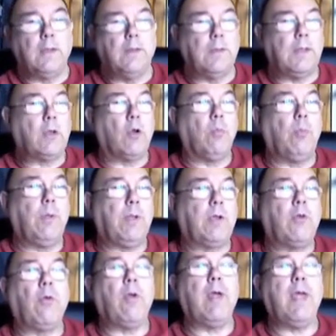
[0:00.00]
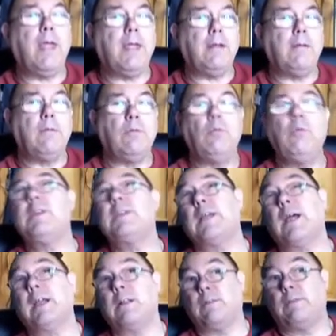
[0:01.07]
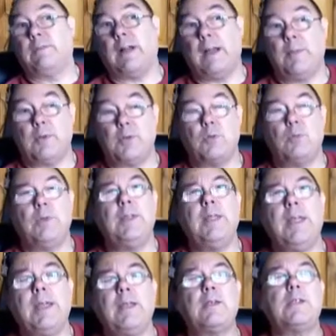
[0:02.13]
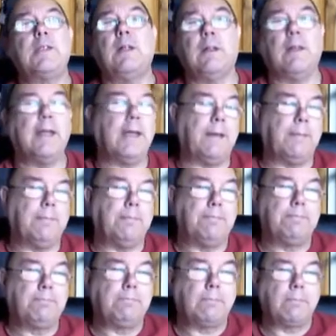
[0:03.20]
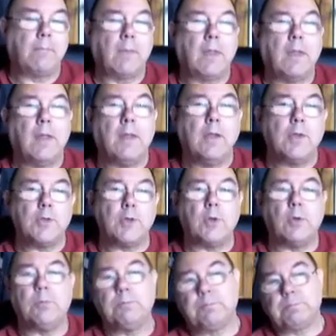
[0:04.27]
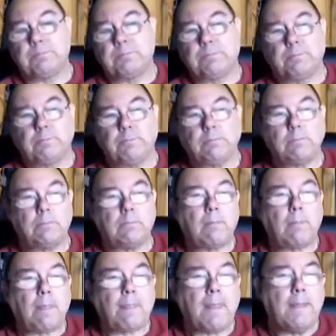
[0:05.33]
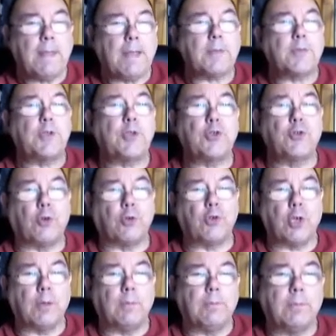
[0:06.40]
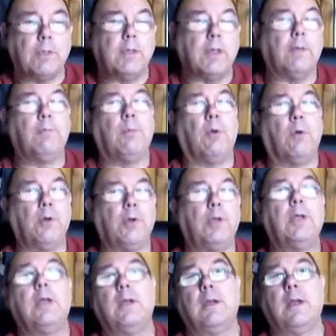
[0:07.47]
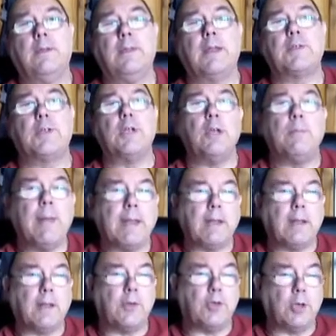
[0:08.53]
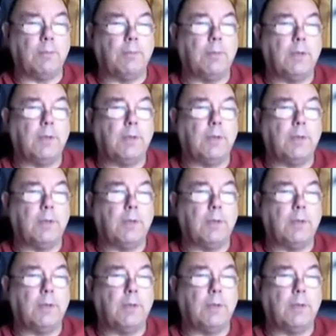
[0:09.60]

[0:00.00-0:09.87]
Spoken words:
They could be grey recycle fibres with the ink still there. So that's the structure of board, and that's the nomenclature.